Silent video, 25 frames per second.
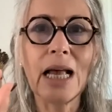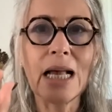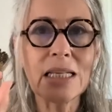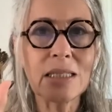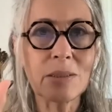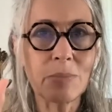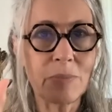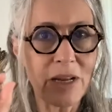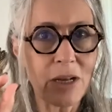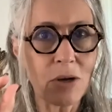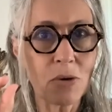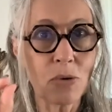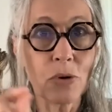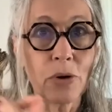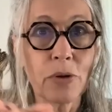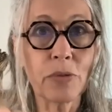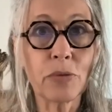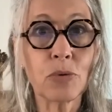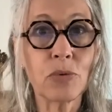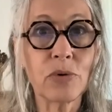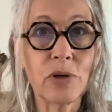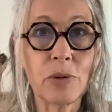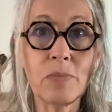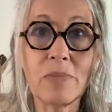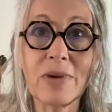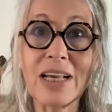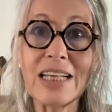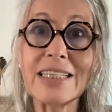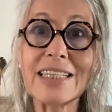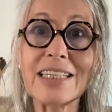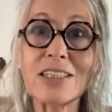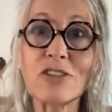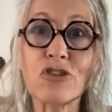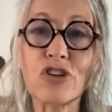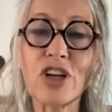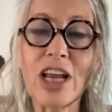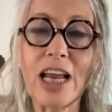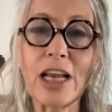has been going through
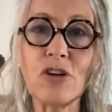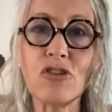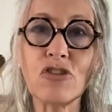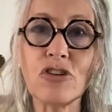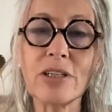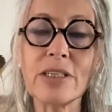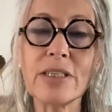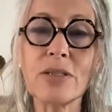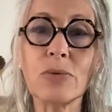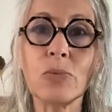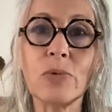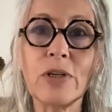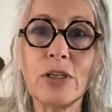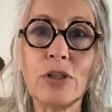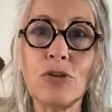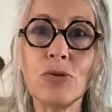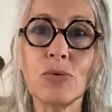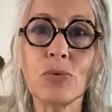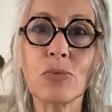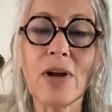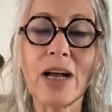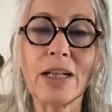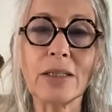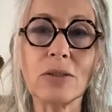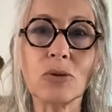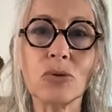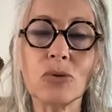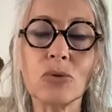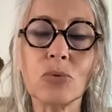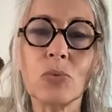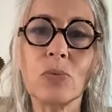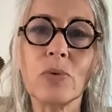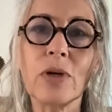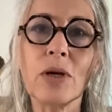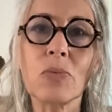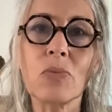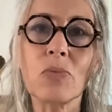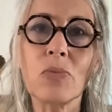immense changes with
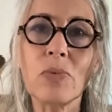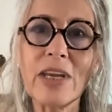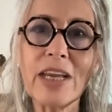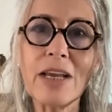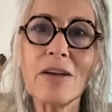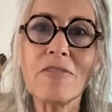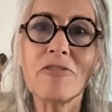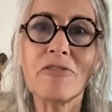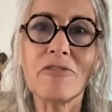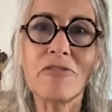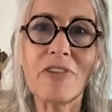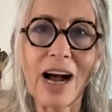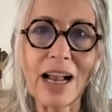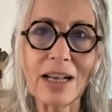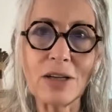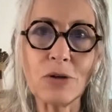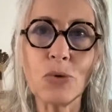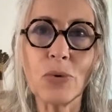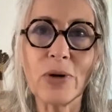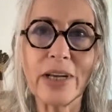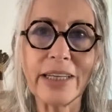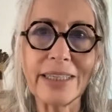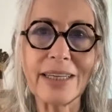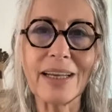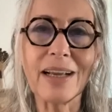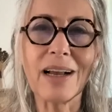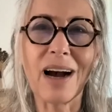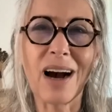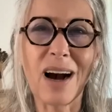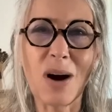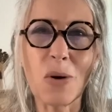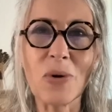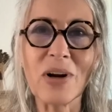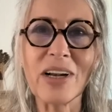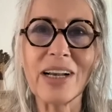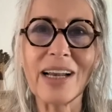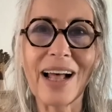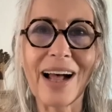Uranus. We're reevaluating
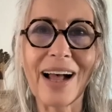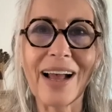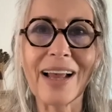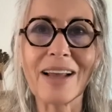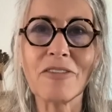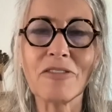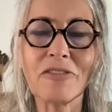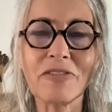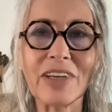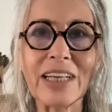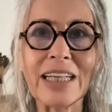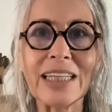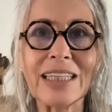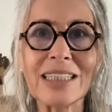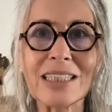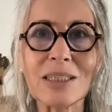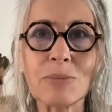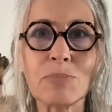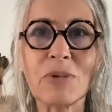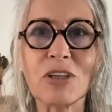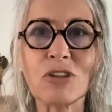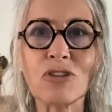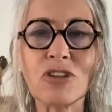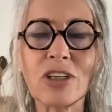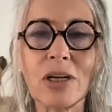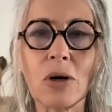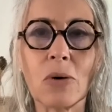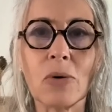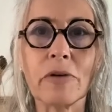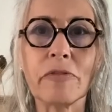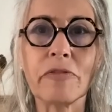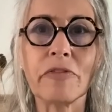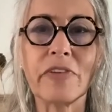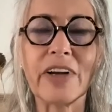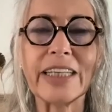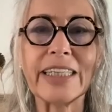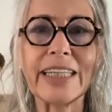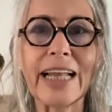our life and especially
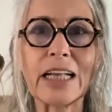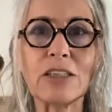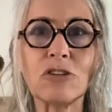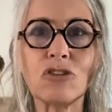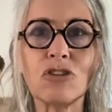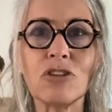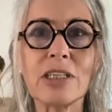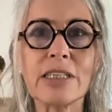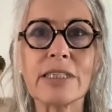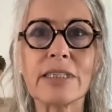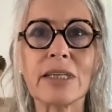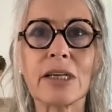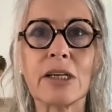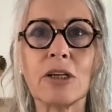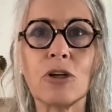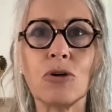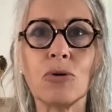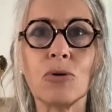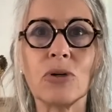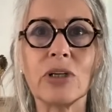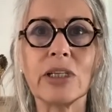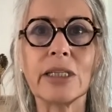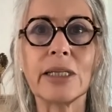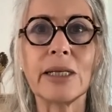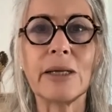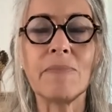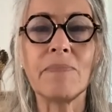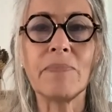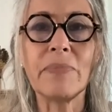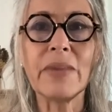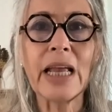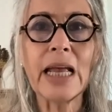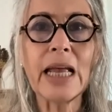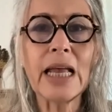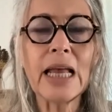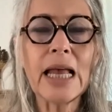our financial security.